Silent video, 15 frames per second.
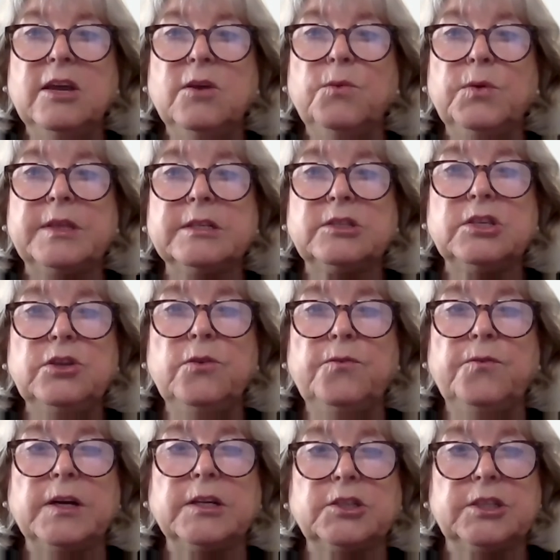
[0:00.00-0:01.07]
With this new
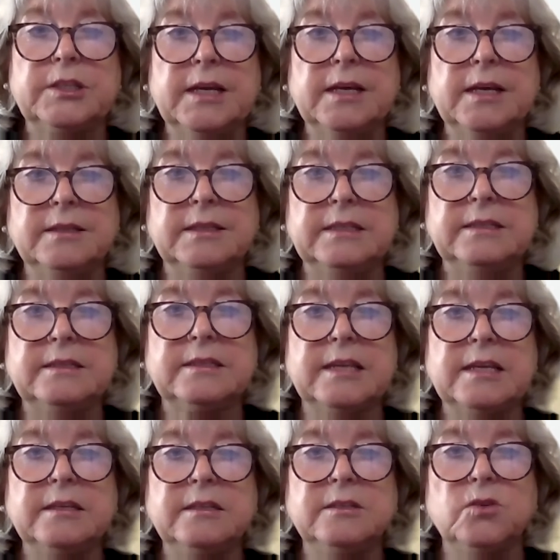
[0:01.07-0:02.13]
functionality,
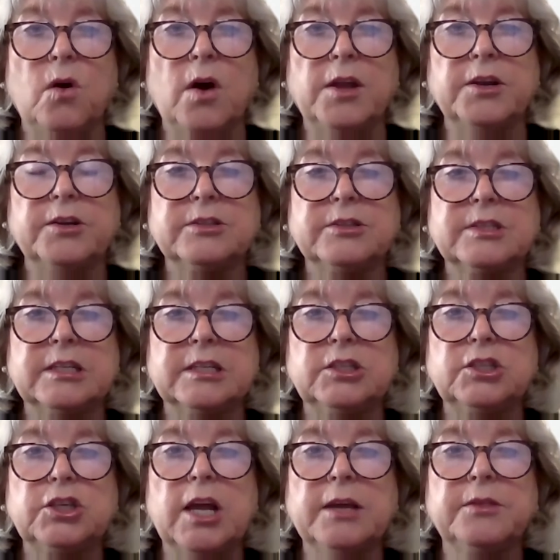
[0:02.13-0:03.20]
sales auditors can
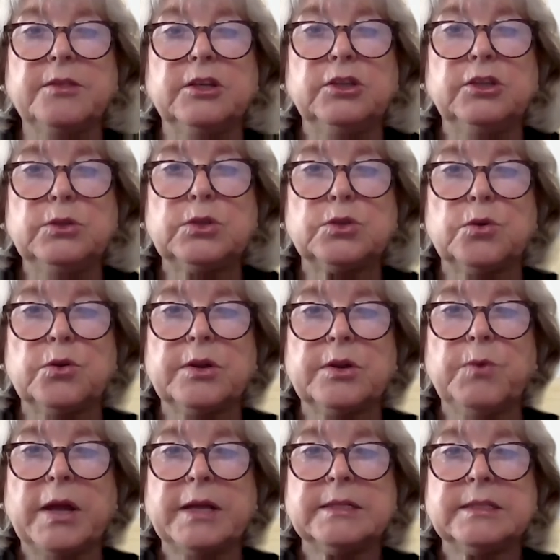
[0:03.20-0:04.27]
check the new store
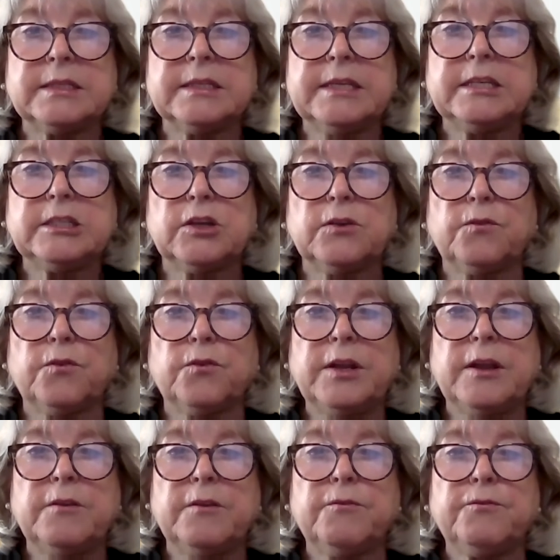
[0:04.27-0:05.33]
reconciliation front
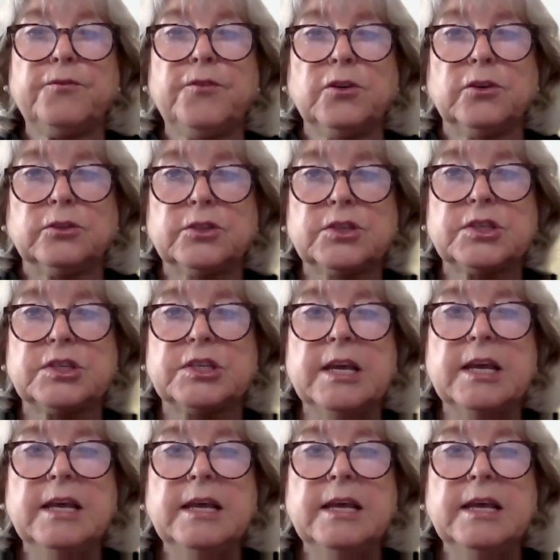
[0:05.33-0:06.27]
end first